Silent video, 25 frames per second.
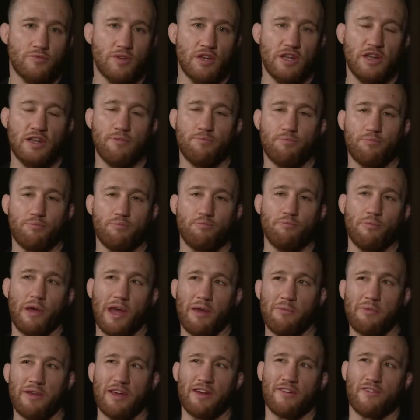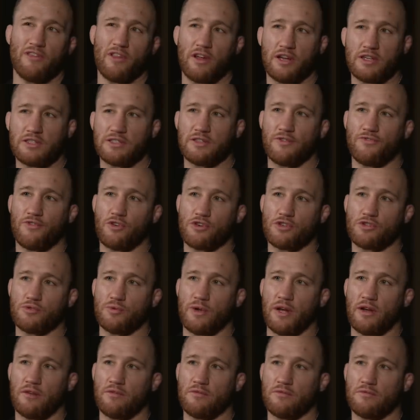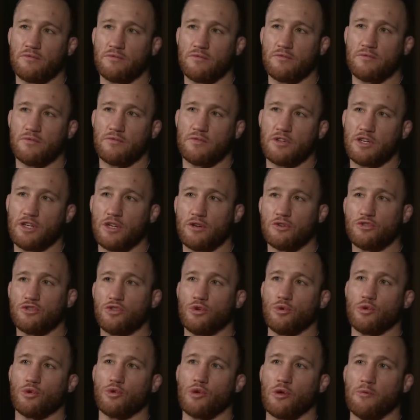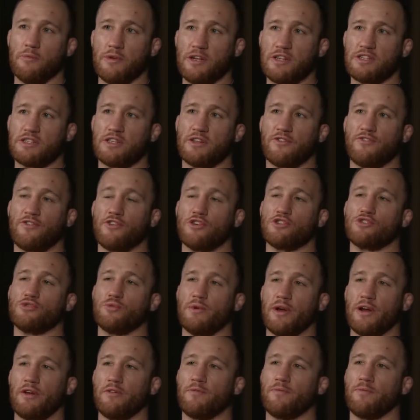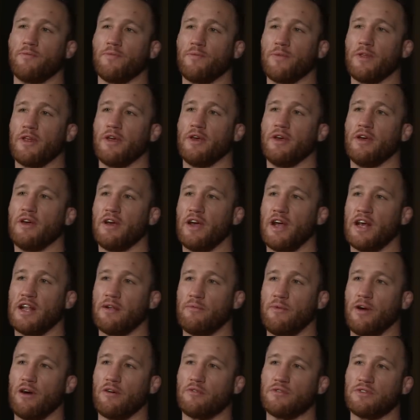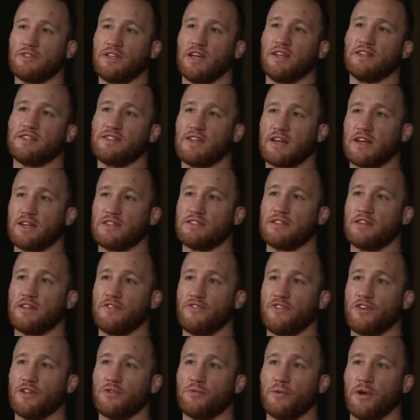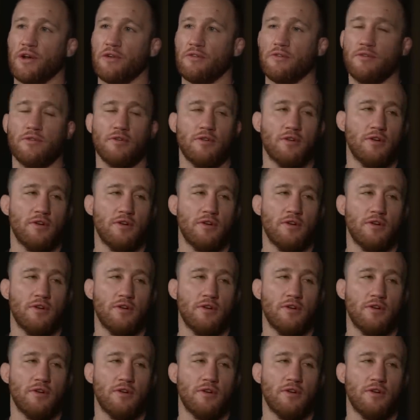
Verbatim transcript: He maybe have lost the first round, you know, two or three minutes of the first round, and about 10 seconds of the fifth round.